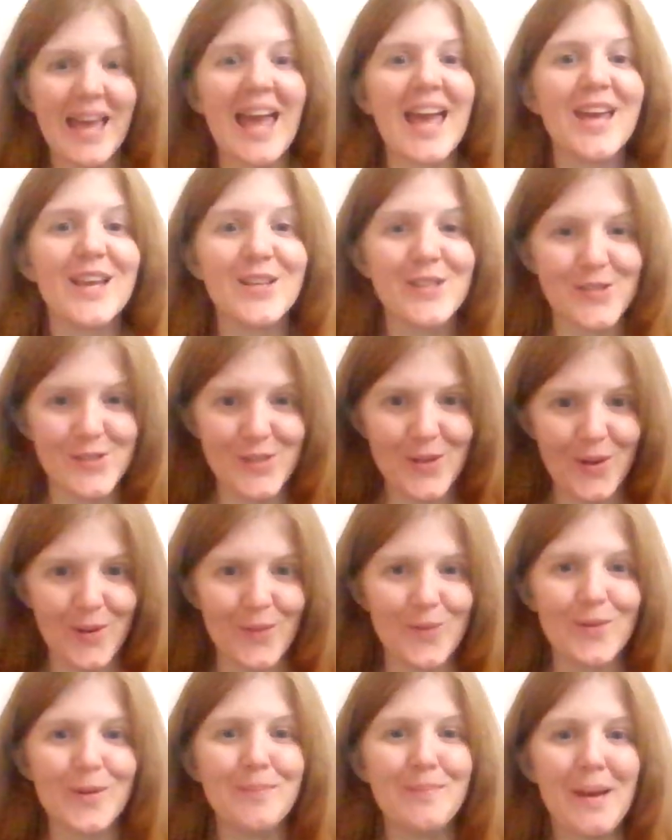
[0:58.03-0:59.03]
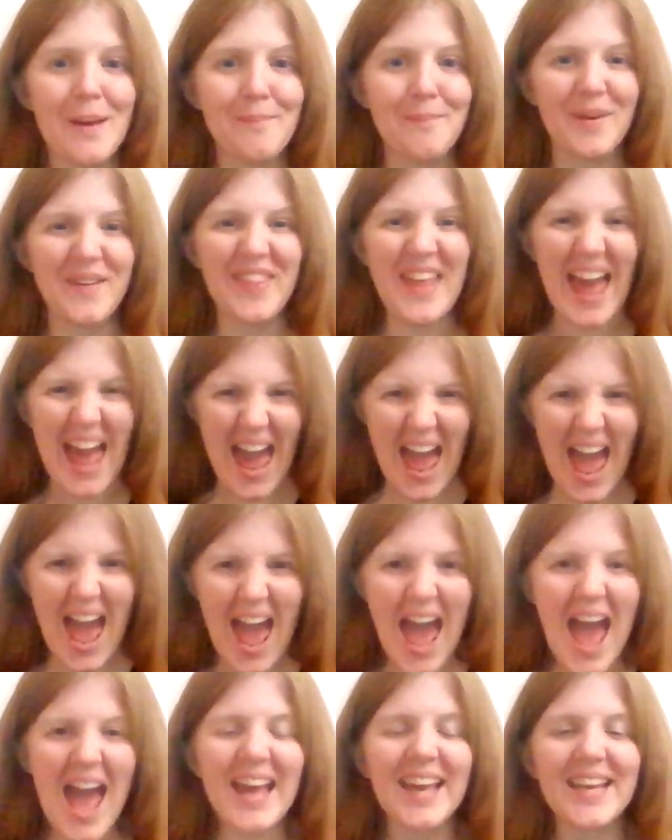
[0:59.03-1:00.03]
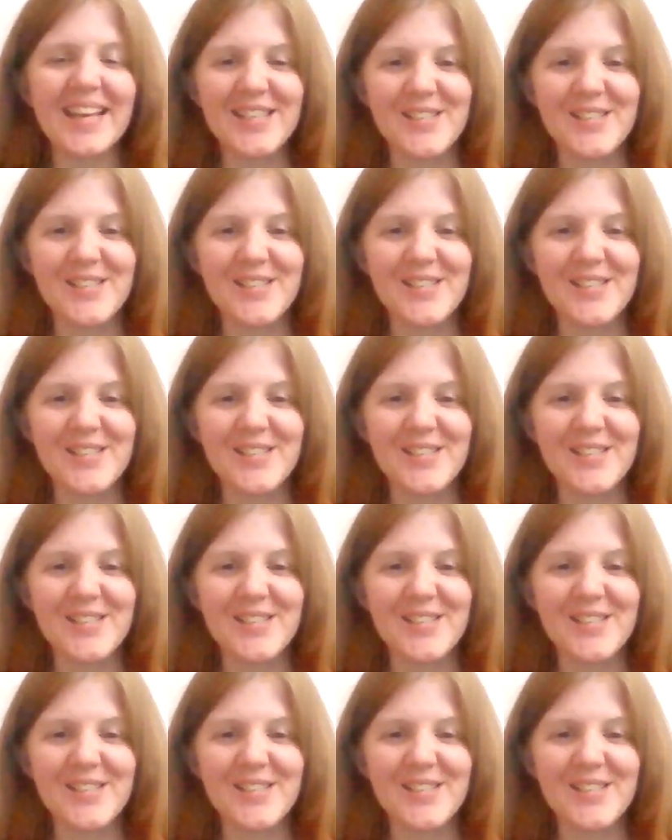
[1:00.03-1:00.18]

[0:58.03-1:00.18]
So remember, the A is a